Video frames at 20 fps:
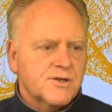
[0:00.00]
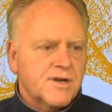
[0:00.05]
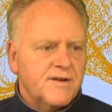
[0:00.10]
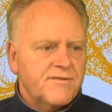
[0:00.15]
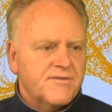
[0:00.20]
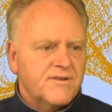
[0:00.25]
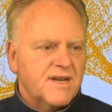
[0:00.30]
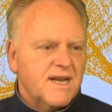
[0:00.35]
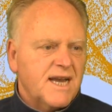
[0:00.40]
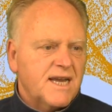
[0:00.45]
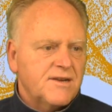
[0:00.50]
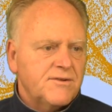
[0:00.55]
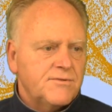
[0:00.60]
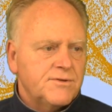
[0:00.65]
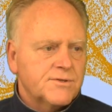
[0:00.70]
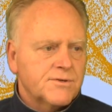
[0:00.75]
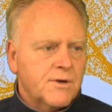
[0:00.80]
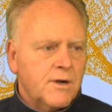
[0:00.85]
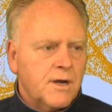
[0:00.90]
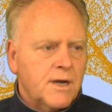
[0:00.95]
I forgot who
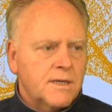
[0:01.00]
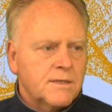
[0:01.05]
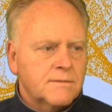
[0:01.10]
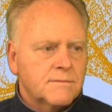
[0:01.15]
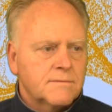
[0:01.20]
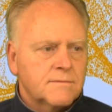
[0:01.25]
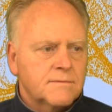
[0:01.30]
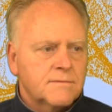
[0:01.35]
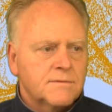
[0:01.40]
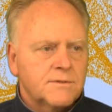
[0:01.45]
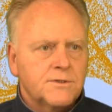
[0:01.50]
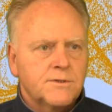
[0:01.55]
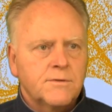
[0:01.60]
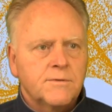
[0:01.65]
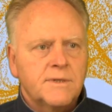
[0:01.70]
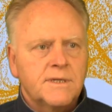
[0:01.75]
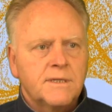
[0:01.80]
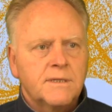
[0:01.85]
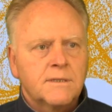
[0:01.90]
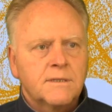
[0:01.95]
drew
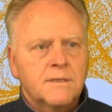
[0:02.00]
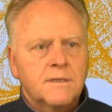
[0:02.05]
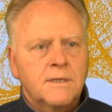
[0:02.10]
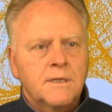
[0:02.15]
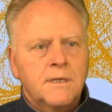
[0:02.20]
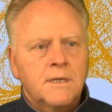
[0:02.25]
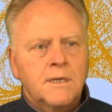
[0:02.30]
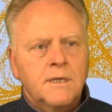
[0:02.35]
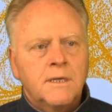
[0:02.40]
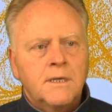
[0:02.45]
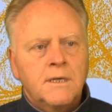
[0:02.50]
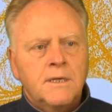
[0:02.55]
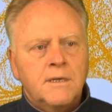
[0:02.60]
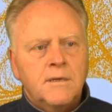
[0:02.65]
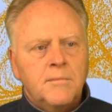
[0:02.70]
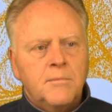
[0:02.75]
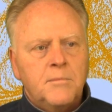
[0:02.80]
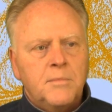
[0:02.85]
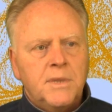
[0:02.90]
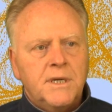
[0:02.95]
it.
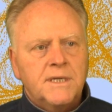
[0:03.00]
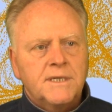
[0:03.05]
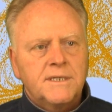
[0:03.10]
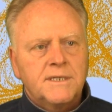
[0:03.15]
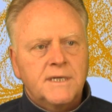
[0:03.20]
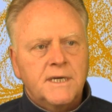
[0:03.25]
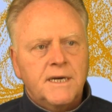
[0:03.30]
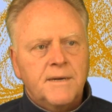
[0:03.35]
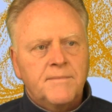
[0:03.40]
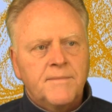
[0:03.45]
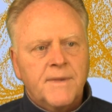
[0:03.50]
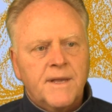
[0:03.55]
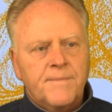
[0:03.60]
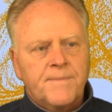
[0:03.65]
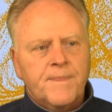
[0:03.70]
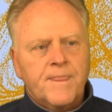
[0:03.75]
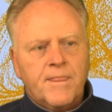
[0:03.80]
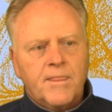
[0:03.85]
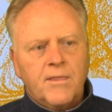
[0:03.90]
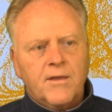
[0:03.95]
But
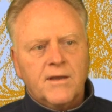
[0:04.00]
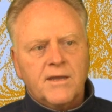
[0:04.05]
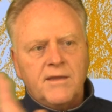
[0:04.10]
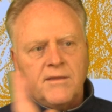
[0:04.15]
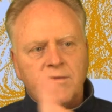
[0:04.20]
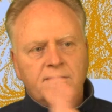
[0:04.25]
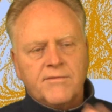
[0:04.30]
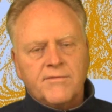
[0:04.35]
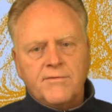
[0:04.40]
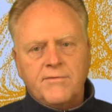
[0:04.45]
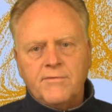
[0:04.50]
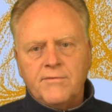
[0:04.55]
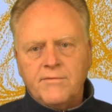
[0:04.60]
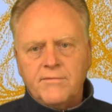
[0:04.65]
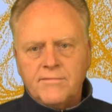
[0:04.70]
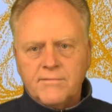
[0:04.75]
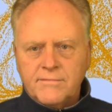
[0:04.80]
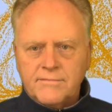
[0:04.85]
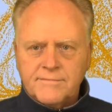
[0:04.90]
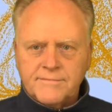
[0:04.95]
looking through
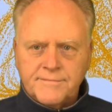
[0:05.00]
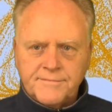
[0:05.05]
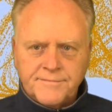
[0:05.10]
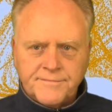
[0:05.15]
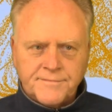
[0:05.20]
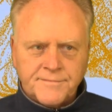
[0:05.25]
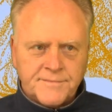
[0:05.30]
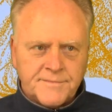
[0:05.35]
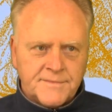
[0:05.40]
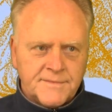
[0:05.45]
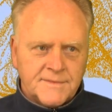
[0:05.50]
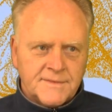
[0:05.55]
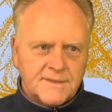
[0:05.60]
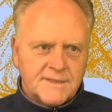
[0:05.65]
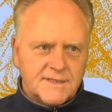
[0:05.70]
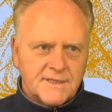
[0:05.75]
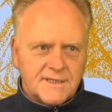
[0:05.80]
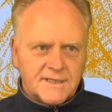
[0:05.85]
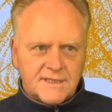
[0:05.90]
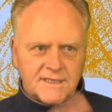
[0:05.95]

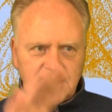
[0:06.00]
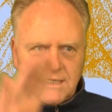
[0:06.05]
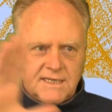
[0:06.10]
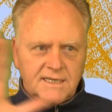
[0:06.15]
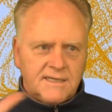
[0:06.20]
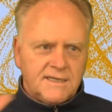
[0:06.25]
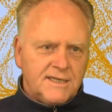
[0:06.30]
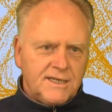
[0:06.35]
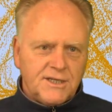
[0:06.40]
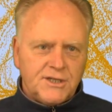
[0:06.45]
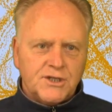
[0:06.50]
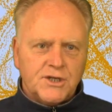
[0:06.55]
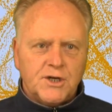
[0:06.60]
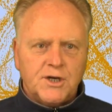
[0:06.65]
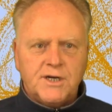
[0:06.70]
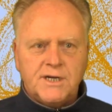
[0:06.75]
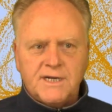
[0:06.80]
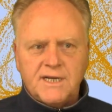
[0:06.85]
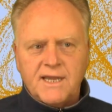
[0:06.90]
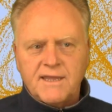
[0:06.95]
to see
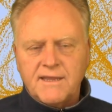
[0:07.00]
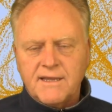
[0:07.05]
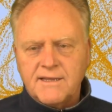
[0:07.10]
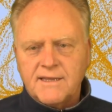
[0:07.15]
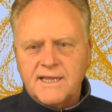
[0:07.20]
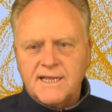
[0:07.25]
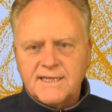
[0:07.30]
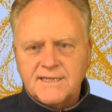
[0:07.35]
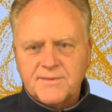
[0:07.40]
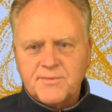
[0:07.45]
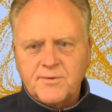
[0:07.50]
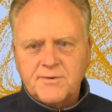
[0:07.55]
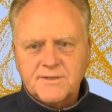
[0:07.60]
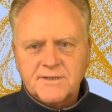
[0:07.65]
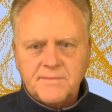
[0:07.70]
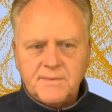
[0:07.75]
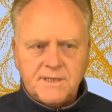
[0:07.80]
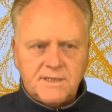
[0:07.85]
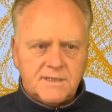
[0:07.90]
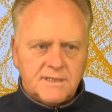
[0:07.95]
eternity, I think that's supposed to
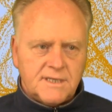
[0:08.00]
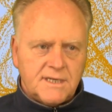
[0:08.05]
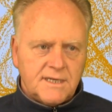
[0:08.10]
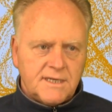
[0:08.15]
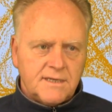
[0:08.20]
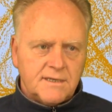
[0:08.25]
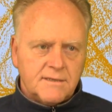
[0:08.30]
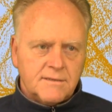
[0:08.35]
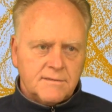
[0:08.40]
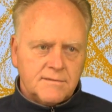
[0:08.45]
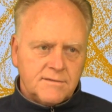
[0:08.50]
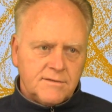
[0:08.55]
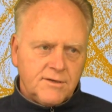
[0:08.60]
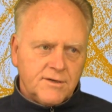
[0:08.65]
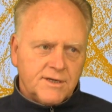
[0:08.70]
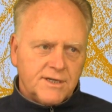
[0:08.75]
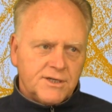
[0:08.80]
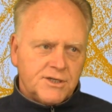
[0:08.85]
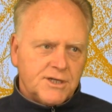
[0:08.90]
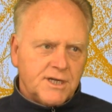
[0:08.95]
be Ezekiel. You
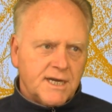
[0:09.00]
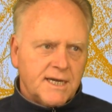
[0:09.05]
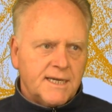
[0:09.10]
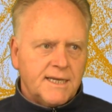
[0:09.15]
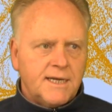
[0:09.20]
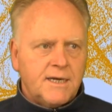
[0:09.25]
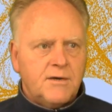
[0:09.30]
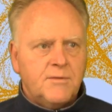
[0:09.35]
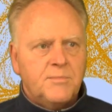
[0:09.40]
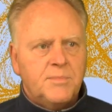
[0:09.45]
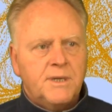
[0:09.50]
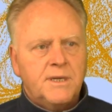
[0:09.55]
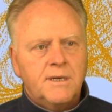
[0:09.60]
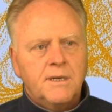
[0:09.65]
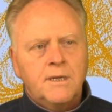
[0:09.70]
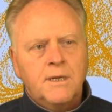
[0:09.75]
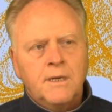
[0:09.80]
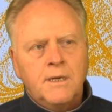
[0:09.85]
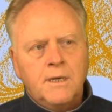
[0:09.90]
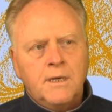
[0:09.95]
can check it out. But
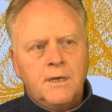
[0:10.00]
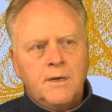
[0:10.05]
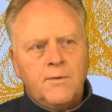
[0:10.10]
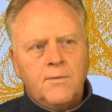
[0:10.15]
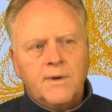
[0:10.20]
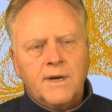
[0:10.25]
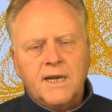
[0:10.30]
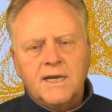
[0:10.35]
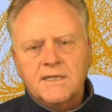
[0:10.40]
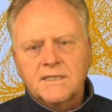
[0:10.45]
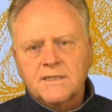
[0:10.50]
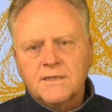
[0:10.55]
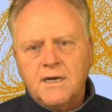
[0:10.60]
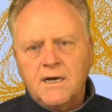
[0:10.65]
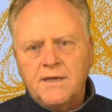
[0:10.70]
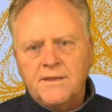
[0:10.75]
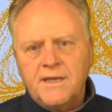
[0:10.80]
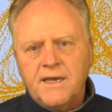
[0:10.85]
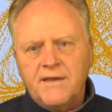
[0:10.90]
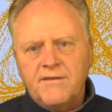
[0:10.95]
what I saw
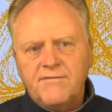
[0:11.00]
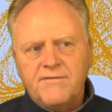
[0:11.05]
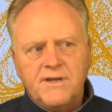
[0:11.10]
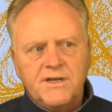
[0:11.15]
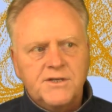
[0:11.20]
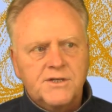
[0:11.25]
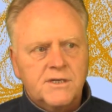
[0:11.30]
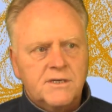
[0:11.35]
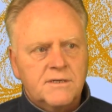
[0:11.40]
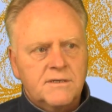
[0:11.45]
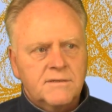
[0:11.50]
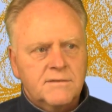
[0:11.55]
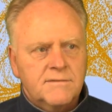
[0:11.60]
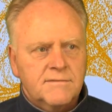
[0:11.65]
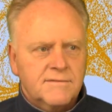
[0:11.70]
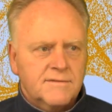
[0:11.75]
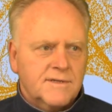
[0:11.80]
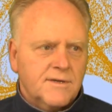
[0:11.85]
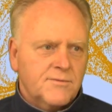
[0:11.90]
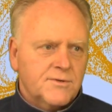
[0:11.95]
in that vision,
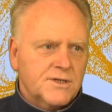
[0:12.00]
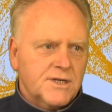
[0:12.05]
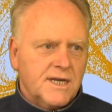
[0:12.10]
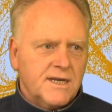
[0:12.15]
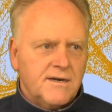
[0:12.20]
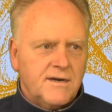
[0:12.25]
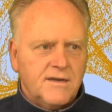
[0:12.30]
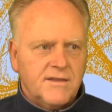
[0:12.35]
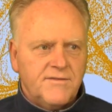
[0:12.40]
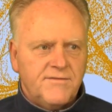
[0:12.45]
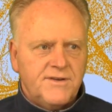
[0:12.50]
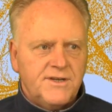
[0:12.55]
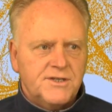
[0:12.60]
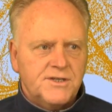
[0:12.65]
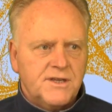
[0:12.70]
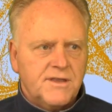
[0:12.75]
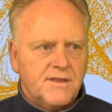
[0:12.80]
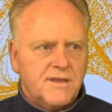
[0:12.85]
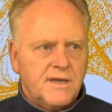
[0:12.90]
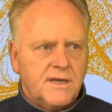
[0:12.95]
which I call the
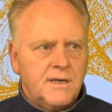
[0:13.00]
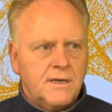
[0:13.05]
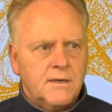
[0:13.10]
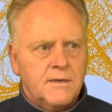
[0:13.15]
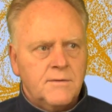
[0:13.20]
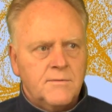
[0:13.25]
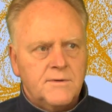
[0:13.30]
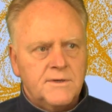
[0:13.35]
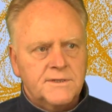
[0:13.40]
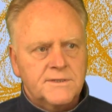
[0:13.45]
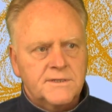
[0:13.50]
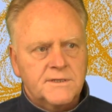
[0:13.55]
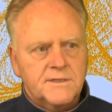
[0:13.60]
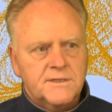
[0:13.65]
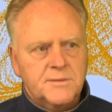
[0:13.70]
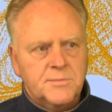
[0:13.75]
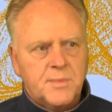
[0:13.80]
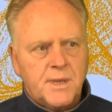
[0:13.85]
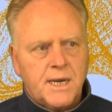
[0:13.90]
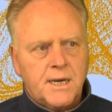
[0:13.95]
vision thing, was this
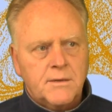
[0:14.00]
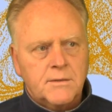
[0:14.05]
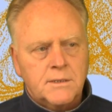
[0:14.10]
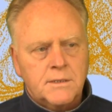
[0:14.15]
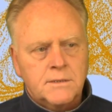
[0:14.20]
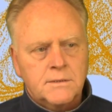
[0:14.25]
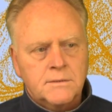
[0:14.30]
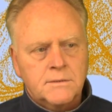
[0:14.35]
spiral.